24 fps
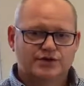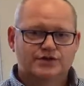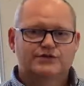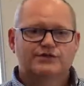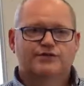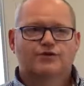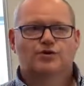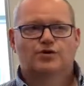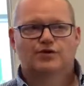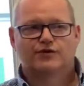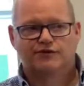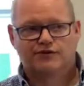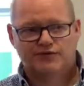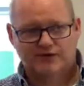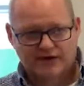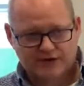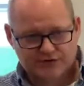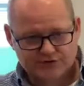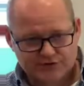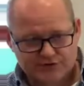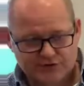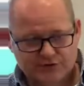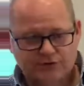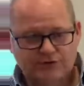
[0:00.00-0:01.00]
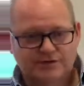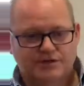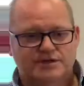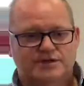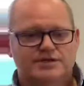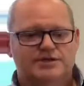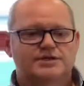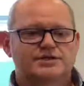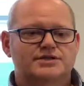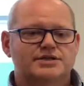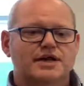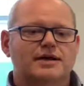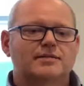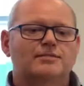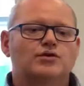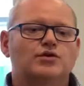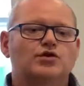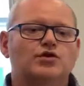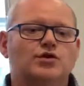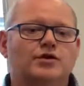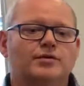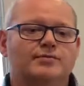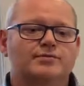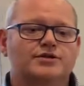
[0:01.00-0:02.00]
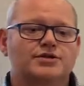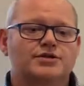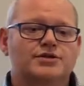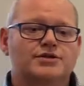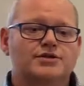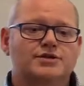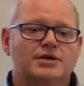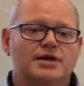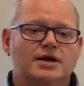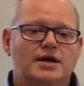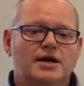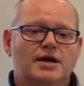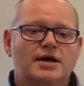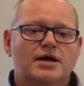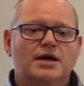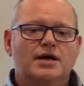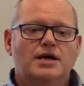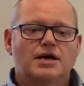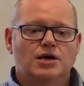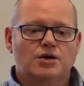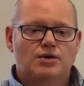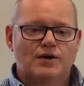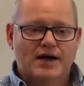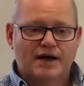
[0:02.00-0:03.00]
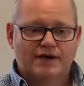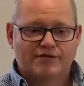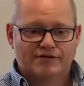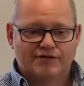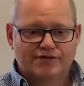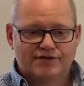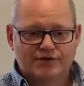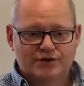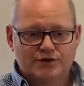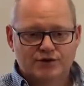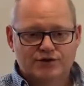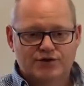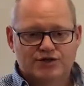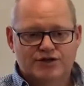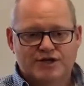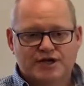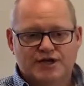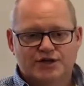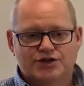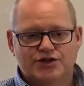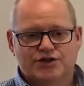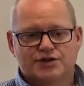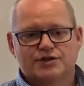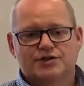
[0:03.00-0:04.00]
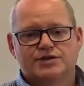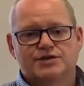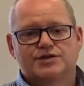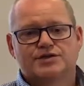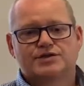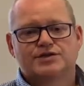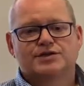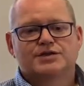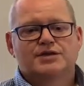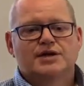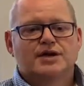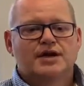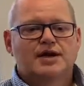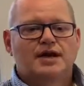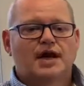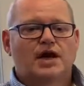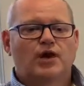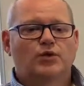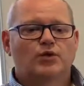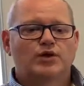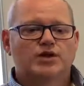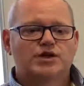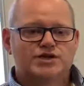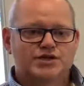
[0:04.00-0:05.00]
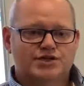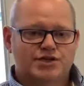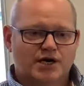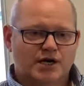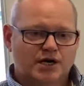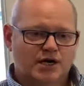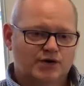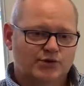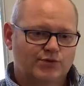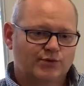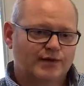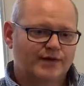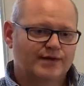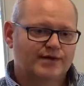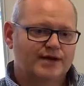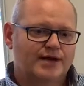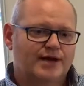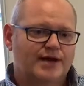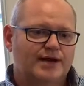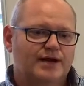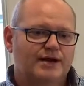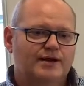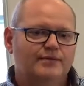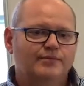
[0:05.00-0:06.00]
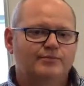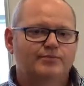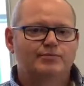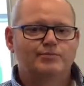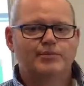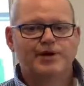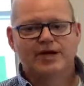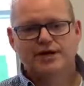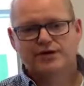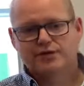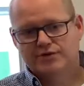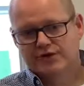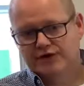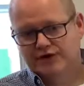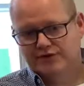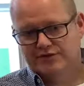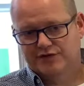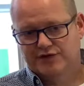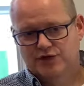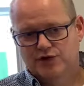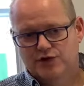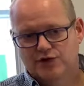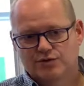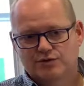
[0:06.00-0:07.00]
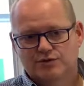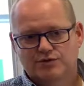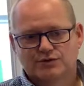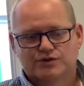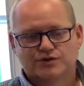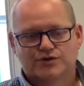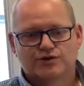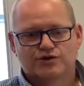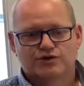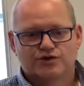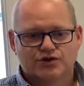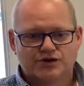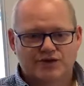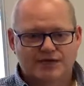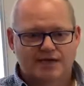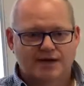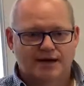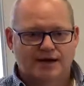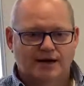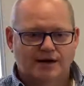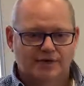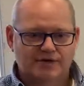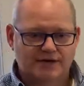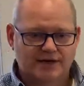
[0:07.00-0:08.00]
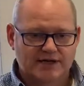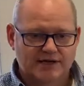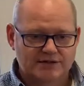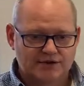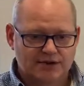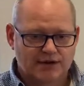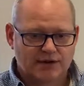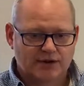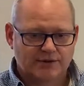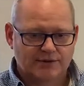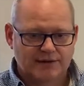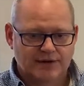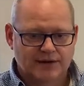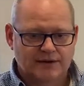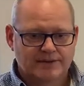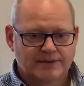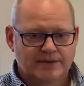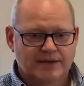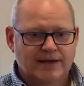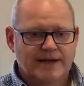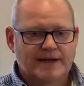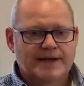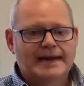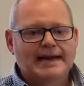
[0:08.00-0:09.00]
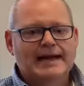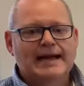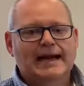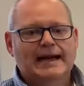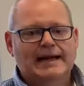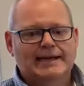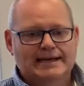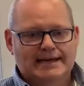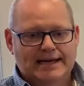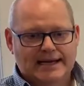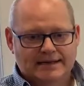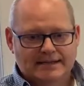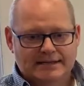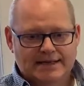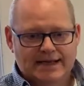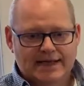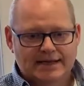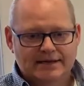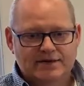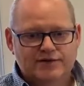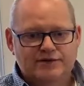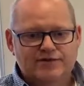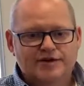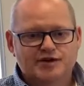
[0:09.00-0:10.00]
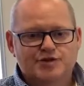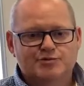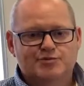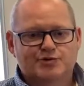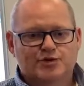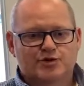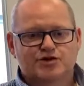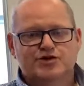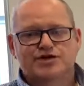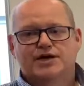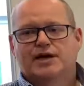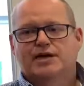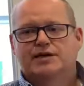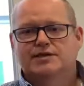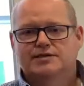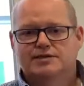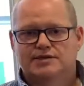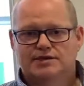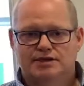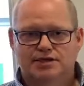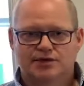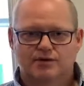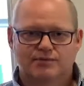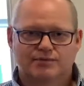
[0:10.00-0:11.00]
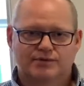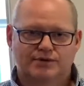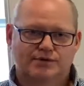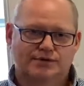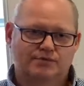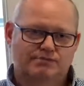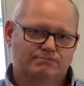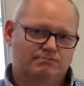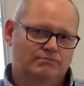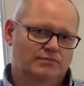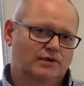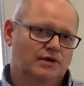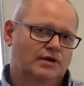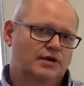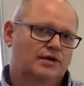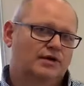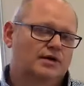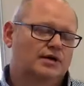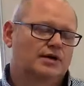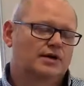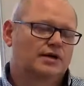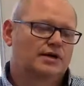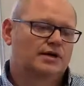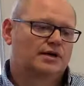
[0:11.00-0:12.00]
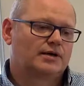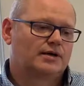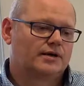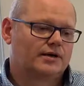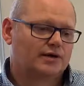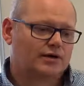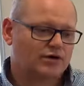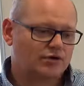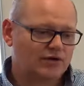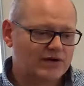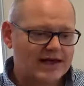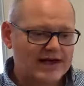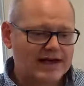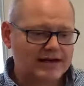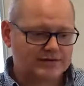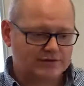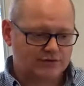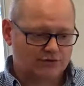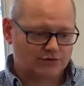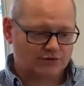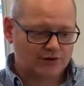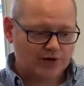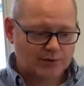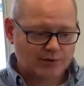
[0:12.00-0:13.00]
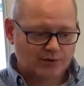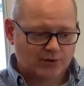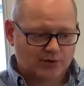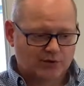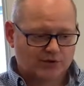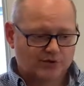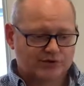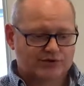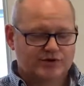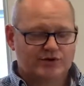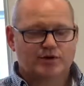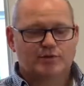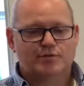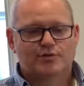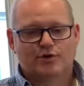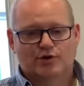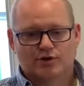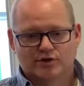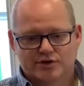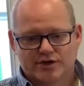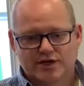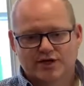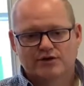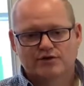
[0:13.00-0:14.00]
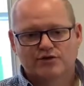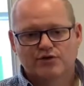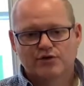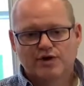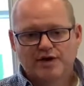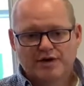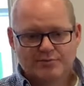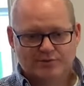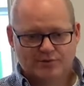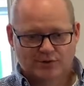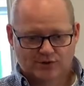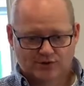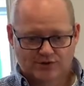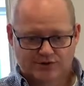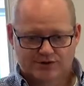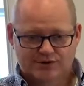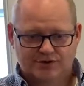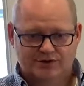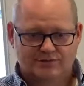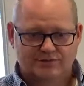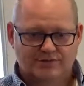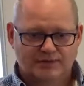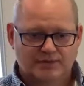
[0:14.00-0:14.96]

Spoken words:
or 5 students, the same groups. You have a few sessions and we start with a peer review to see how things are going. And at the end of this project, you will create a report, a project report.